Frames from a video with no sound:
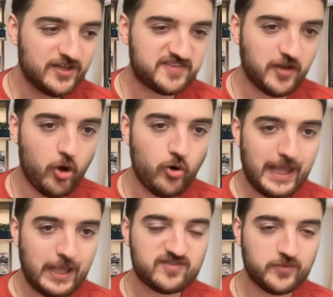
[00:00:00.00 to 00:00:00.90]

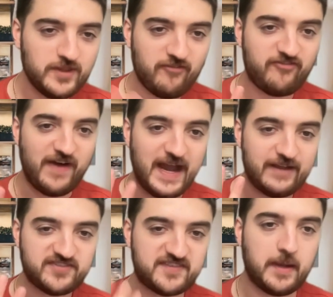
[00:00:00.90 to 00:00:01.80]
So it was really a
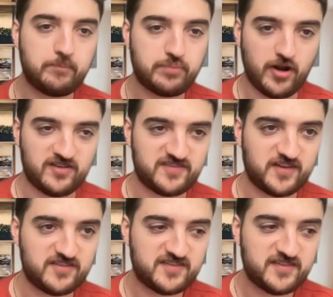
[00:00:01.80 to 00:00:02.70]
five step
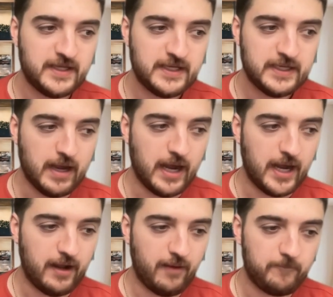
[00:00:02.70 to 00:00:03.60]
process.
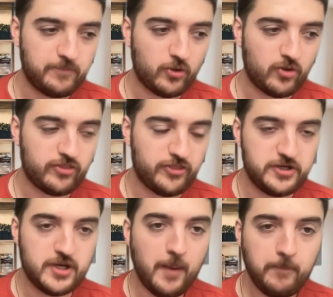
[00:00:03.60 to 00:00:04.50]
Uh, the
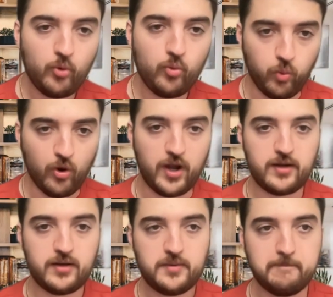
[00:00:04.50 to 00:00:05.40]
number
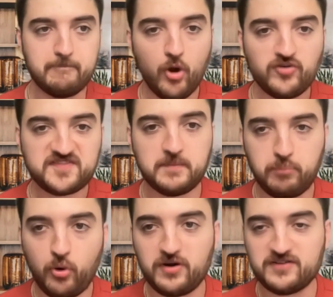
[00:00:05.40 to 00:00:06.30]
one most
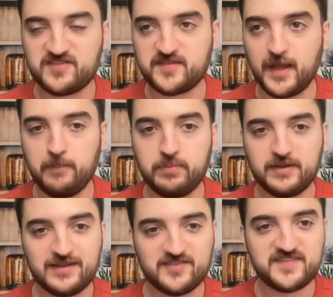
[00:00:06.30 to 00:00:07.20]
important
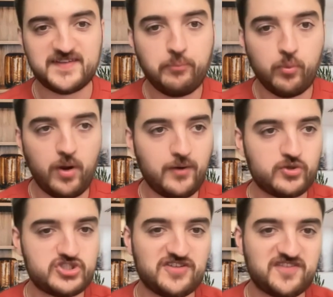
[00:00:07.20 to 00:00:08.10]
step is step one,
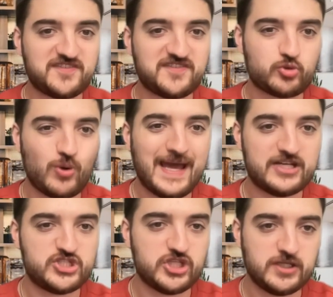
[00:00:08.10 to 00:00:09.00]
which is
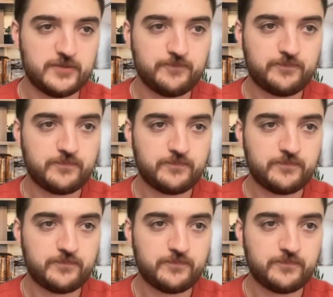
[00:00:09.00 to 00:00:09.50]
strategy.